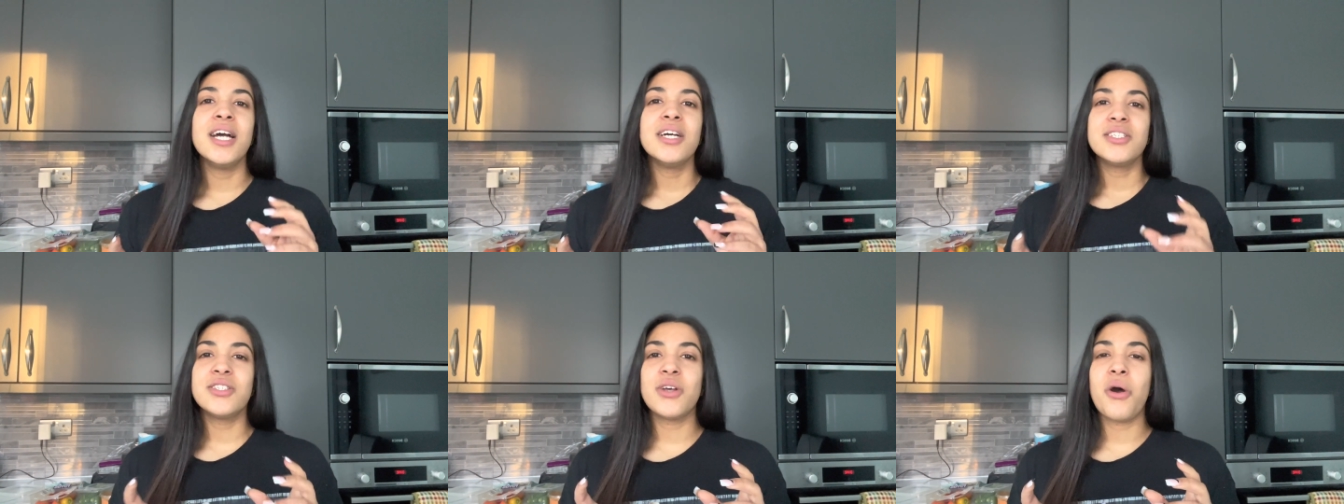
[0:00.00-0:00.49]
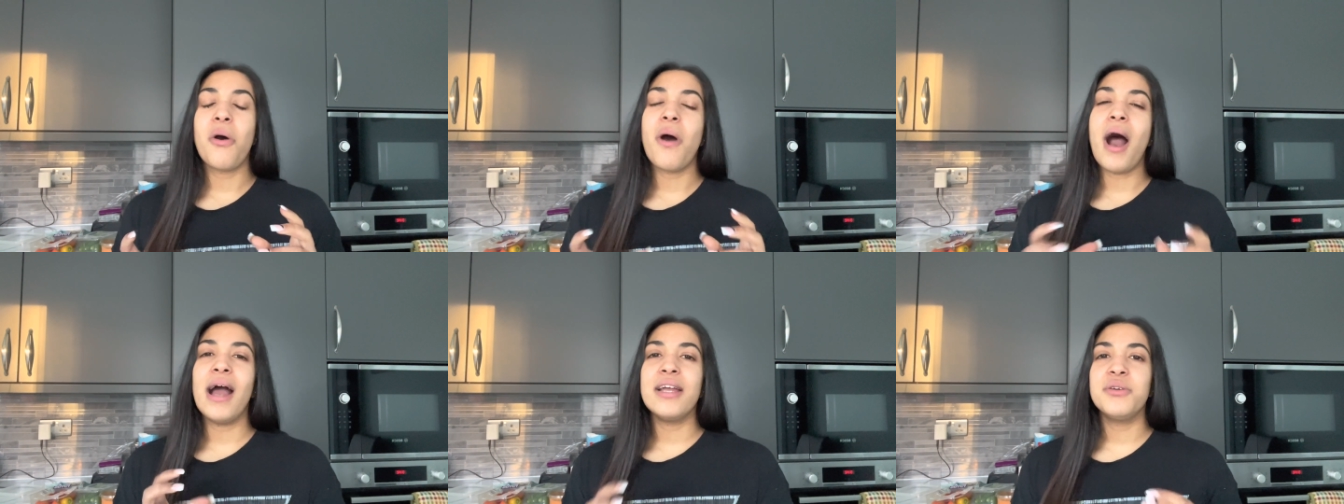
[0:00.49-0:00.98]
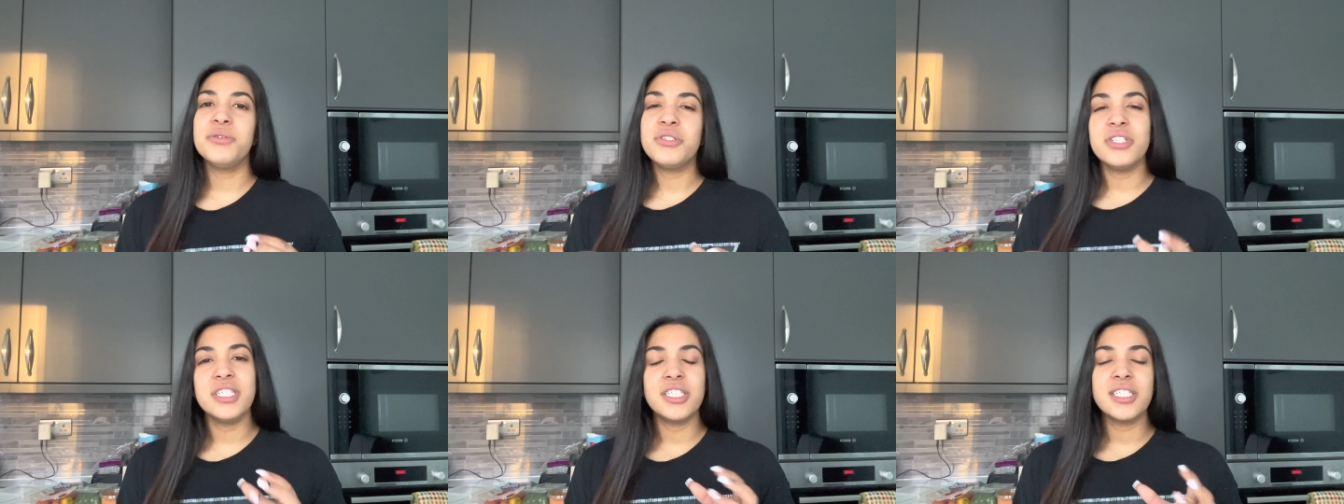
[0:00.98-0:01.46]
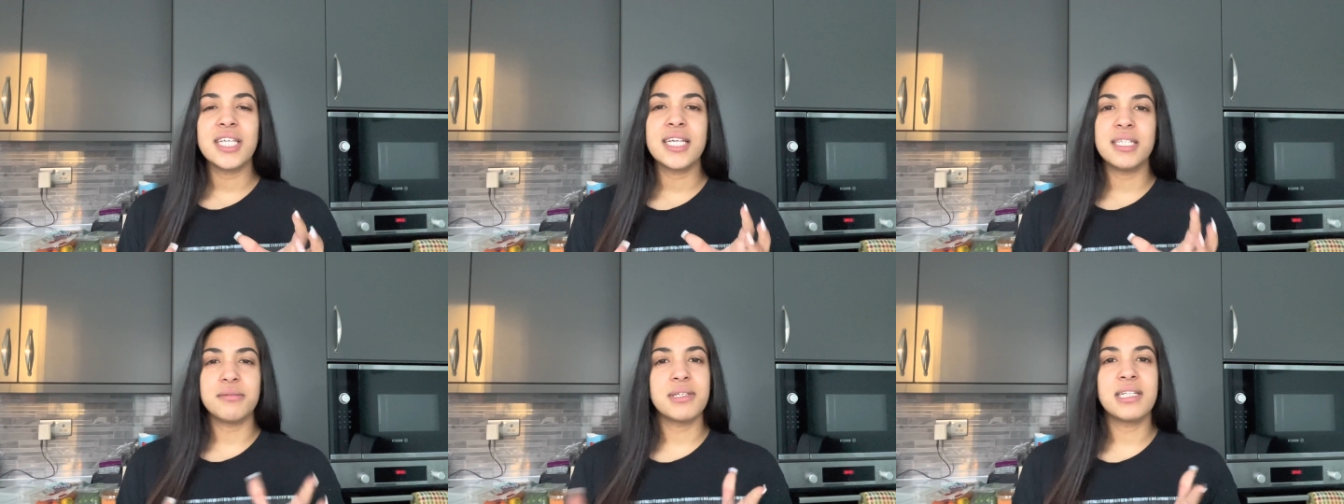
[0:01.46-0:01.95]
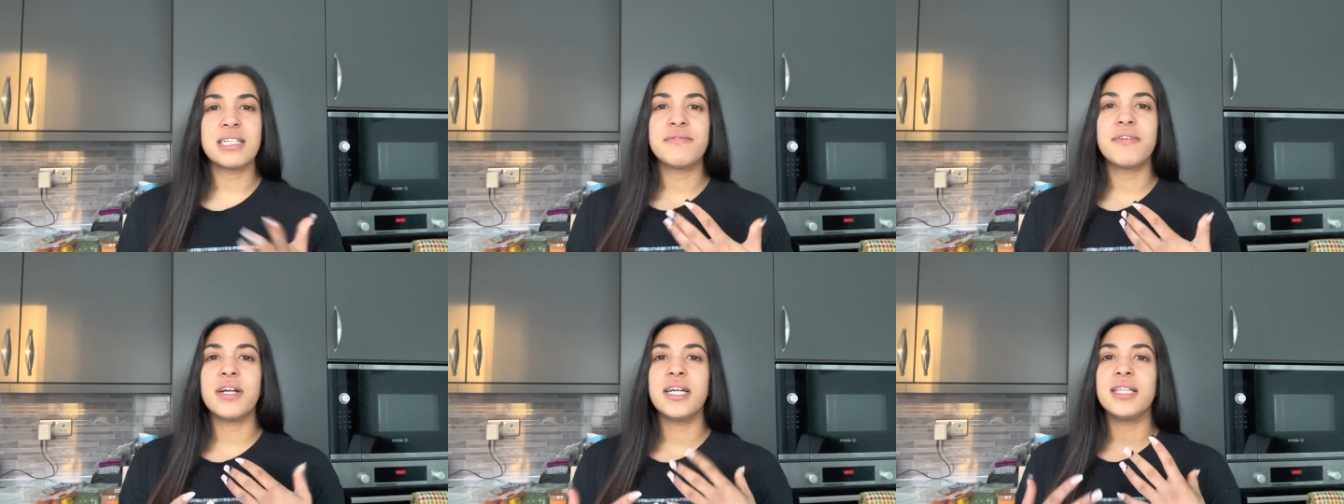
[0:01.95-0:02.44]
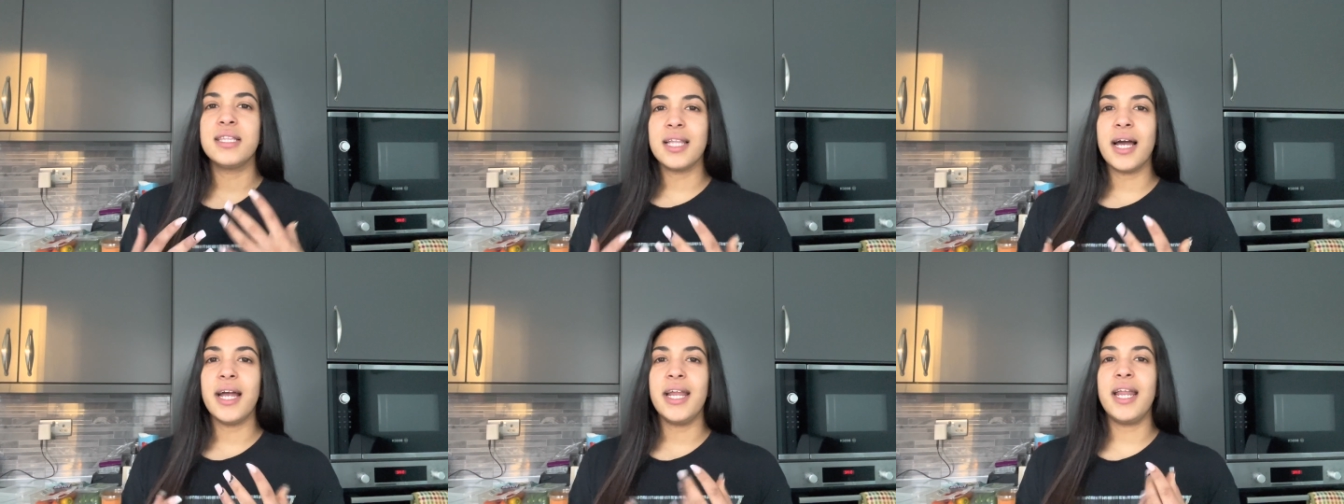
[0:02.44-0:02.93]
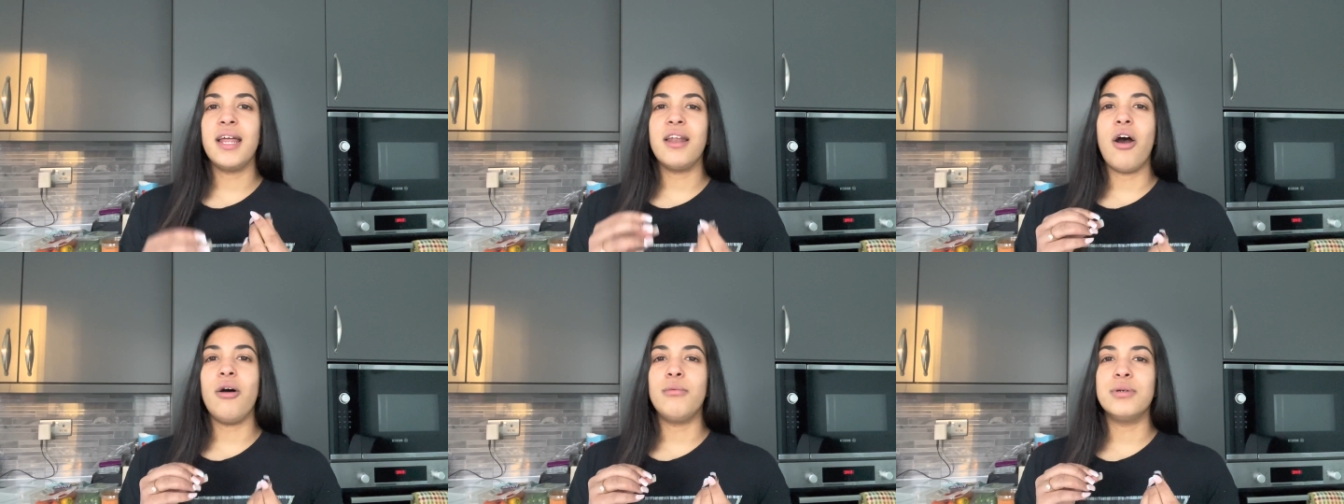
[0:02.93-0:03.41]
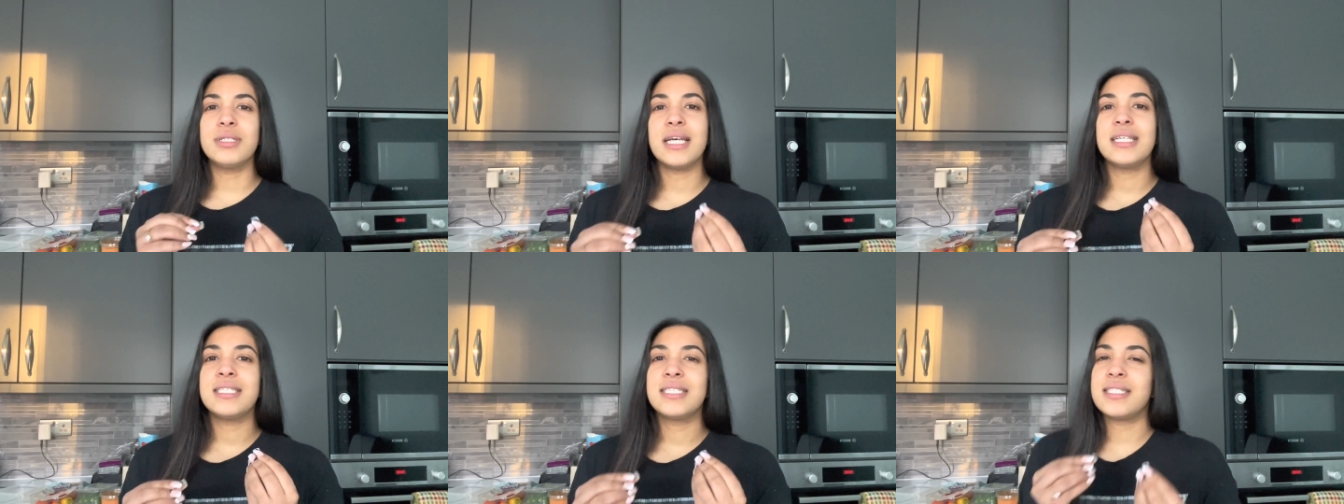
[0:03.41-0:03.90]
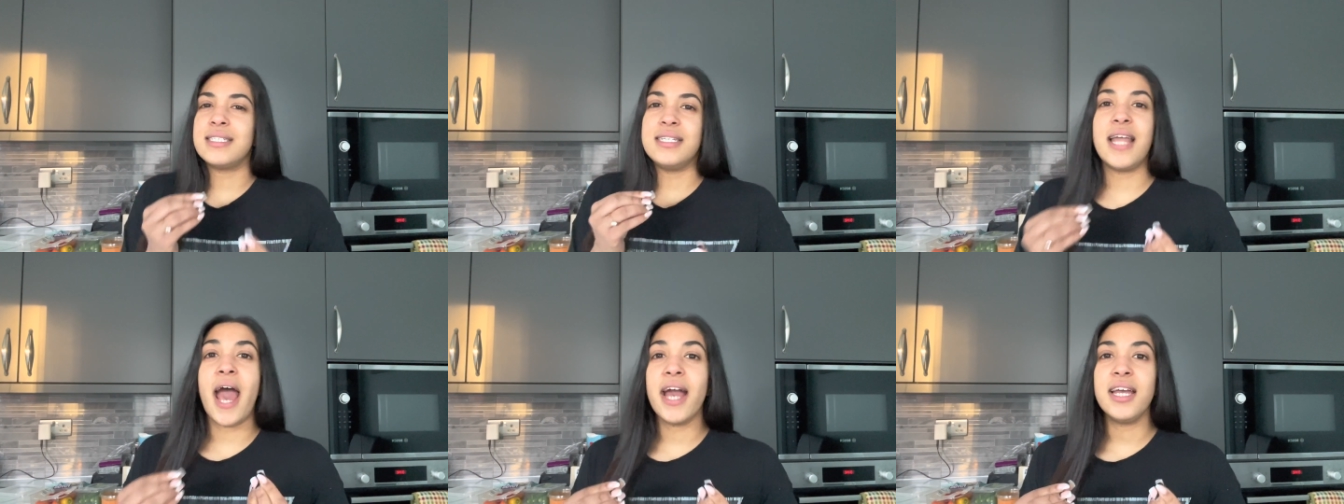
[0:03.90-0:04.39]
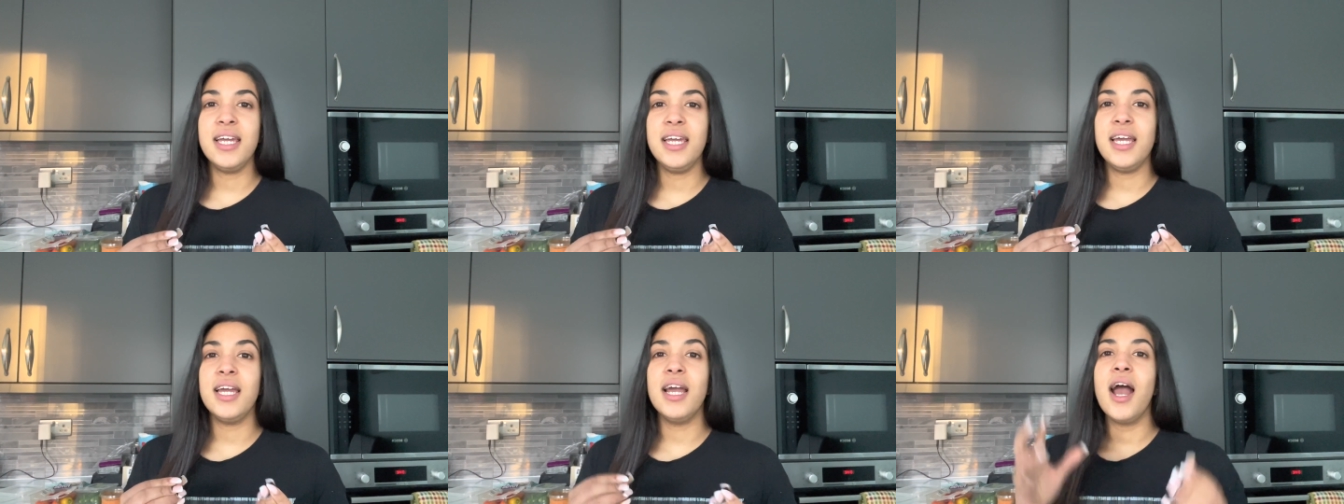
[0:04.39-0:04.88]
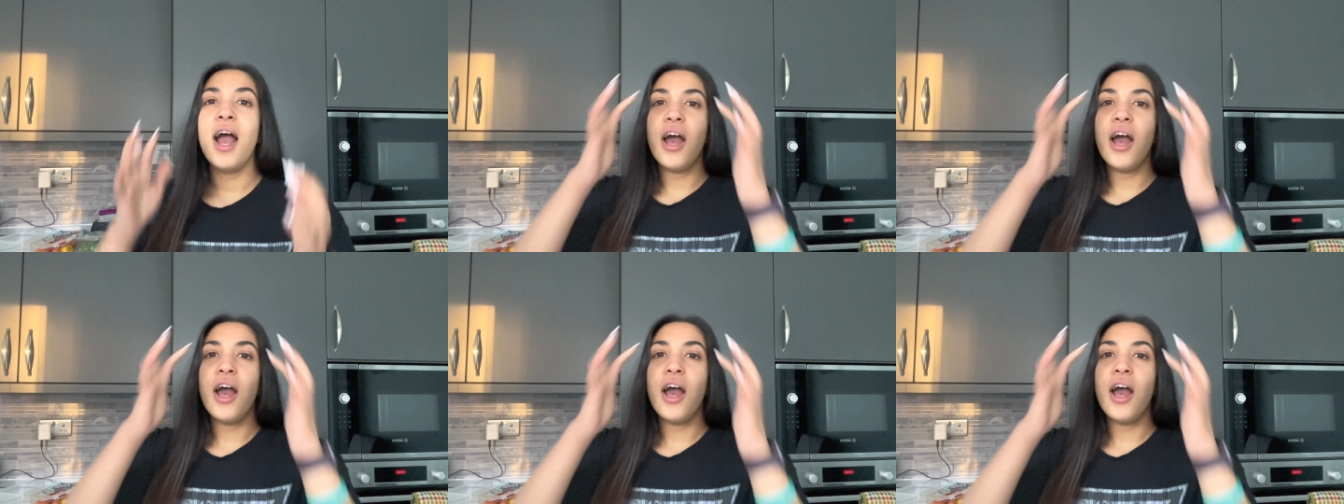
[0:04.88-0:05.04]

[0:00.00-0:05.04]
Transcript: So I usually just take something that's very light and almost like snacky.